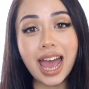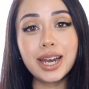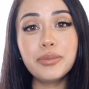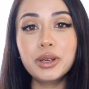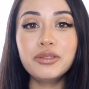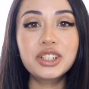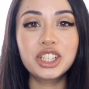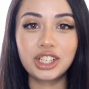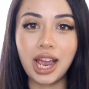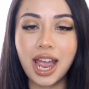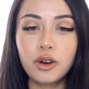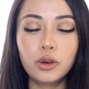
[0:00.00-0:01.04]
add a bit of
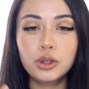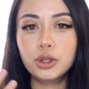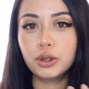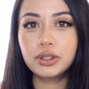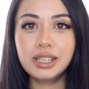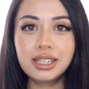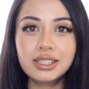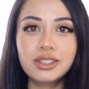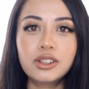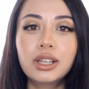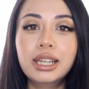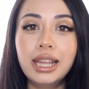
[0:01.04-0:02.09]
shine or juiciness
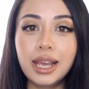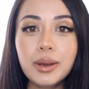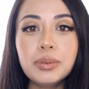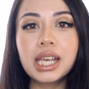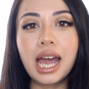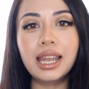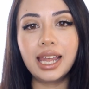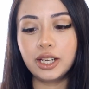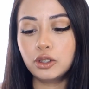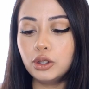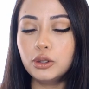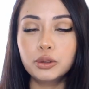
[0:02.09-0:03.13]
to your lips, I like
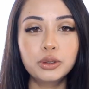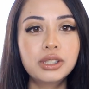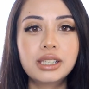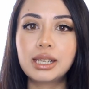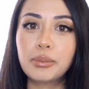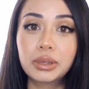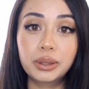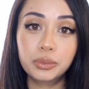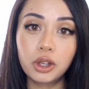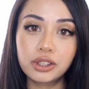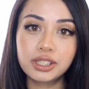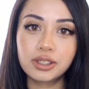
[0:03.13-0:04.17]
to use some lip
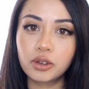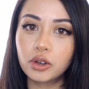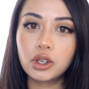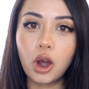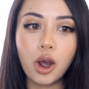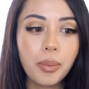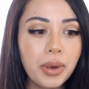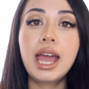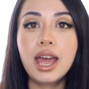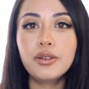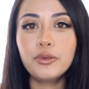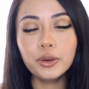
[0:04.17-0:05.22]
glosses on top.
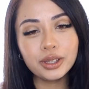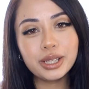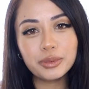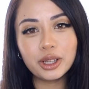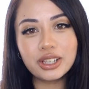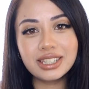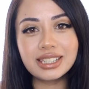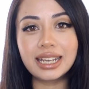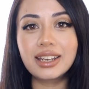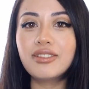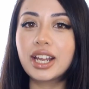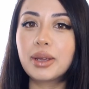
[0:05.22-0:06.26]
And for the lip glosses, I
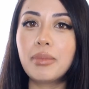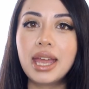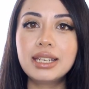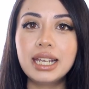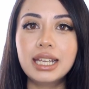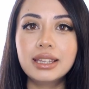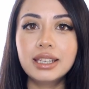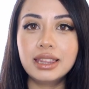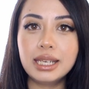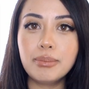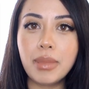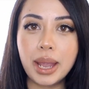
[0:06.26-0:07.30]
can recommend either
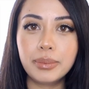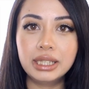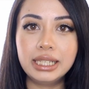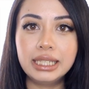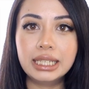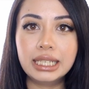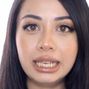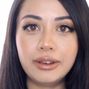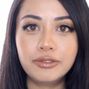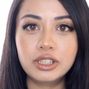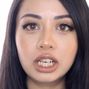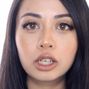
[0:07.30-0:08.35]
the Maybelline
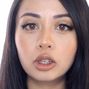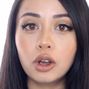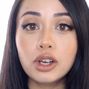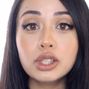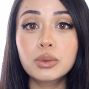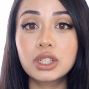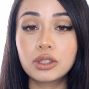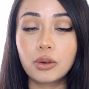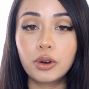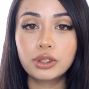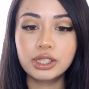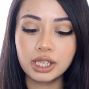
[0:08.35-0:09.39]
Lifter Gloss, which is
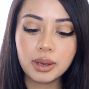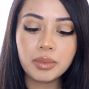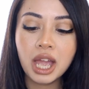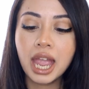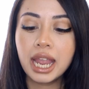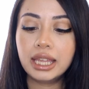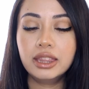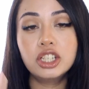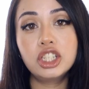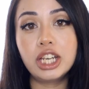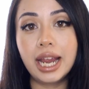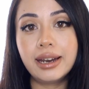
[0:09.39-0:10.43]
awesome, in the
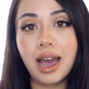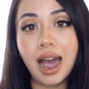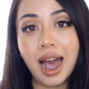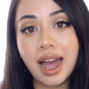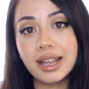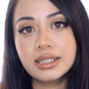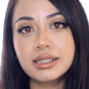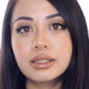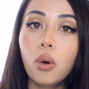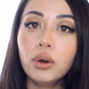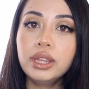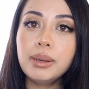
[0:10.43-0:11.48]
shade Ice,
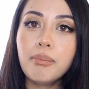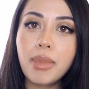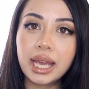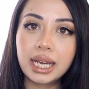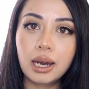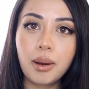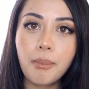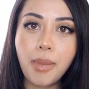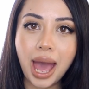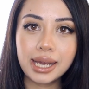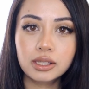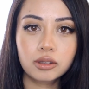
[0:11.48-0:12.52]
or the Mecca
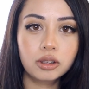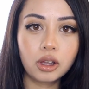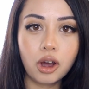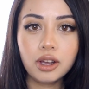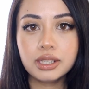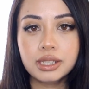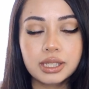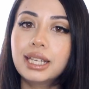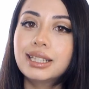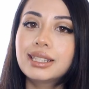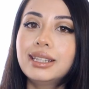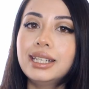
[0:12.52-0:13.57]
Max Gloss.
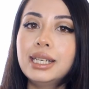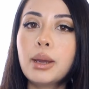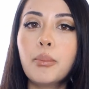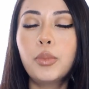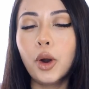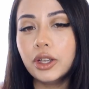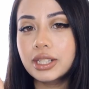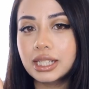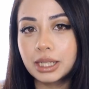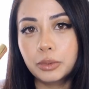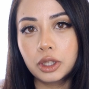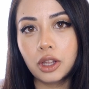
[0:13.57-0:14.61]
It's the Boss
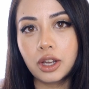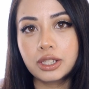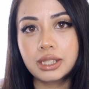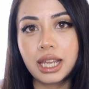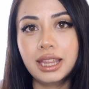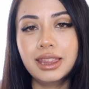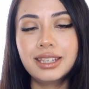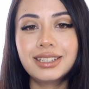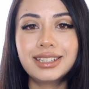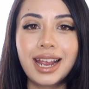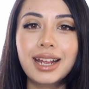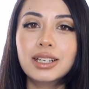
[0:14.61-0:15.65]
Lip Gloss in the
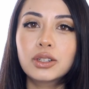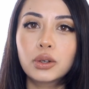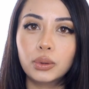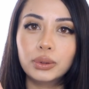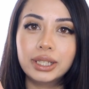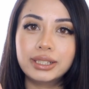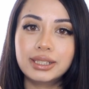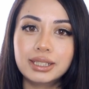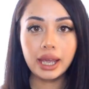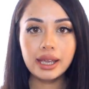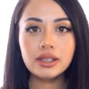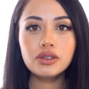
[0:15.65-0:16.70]
shade Cool It.
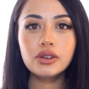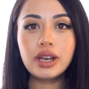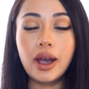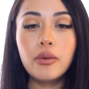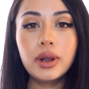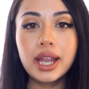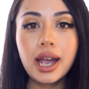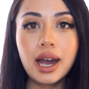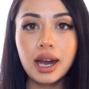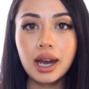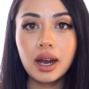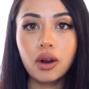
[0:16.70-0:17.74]
Okay, so now we
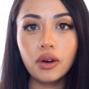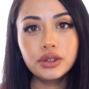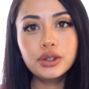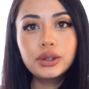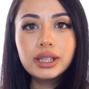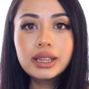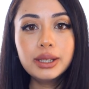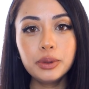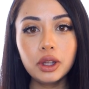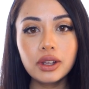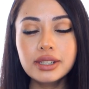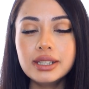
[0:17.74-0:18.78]
are onto the lip
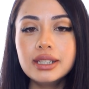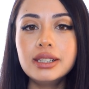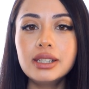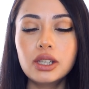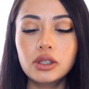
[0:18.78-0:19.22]
glosses.